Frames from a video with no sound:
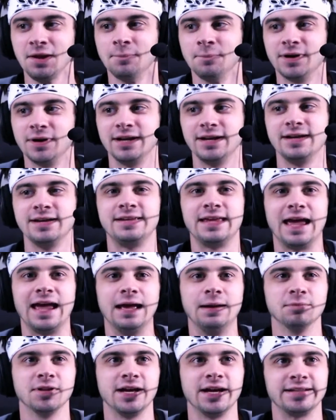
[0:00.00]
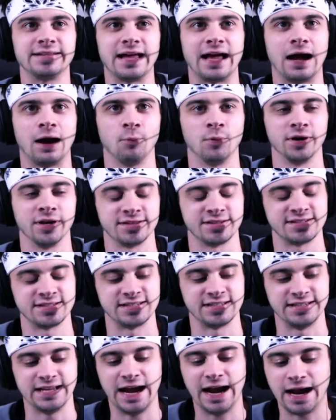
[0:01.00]
But in a game like that, when it's
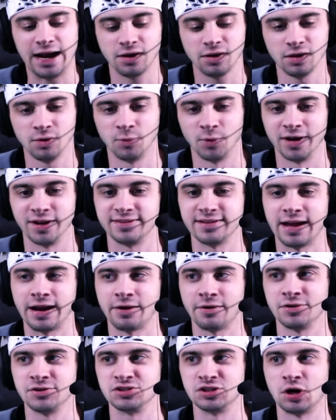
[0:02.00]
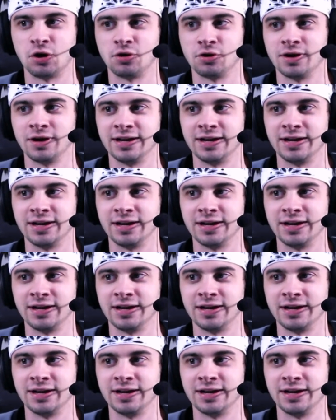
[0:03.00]
Seattle and when it's Arizona,